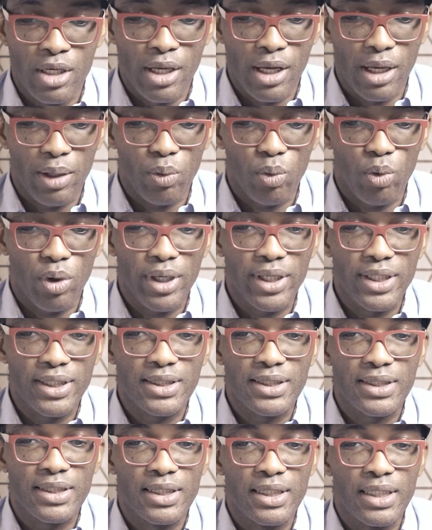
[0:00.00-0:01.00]
And what
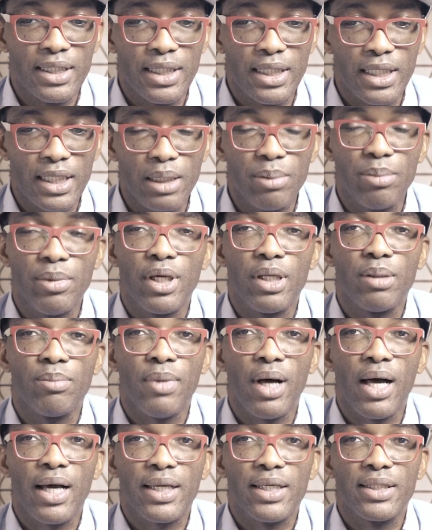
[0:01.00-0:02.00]
is email
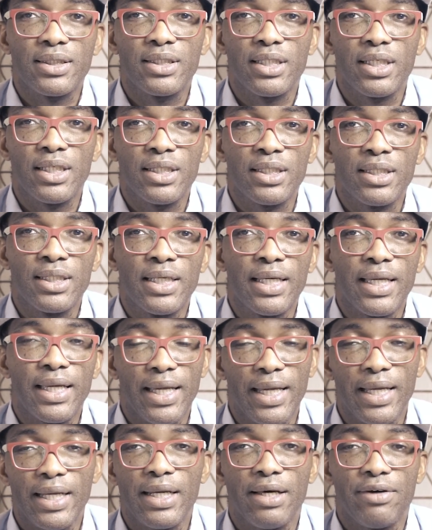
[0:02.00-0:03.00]
marketing
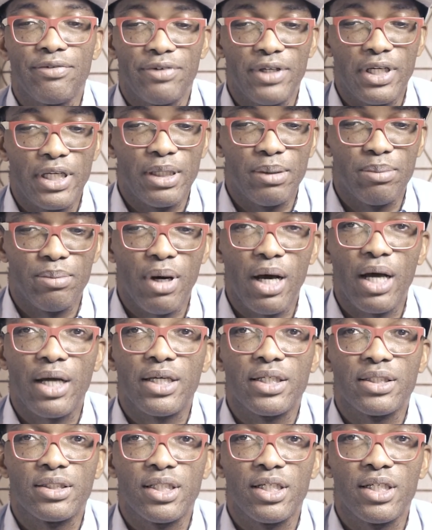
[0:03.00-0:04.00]
in affiliate
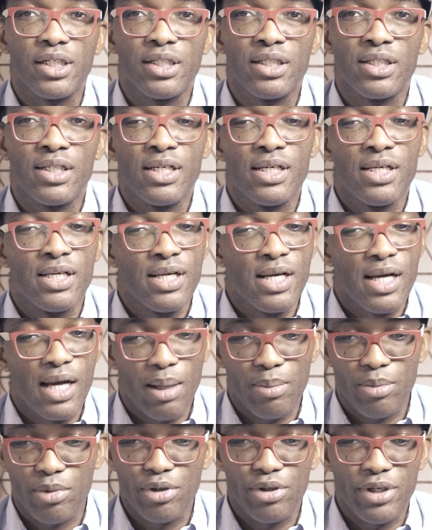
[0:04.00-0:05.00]
marketing?
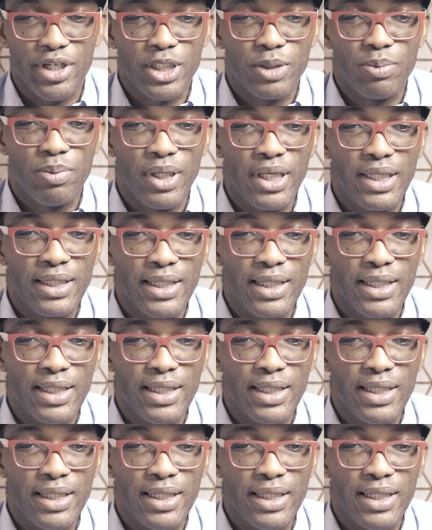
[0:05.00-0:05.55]
I'm going to explain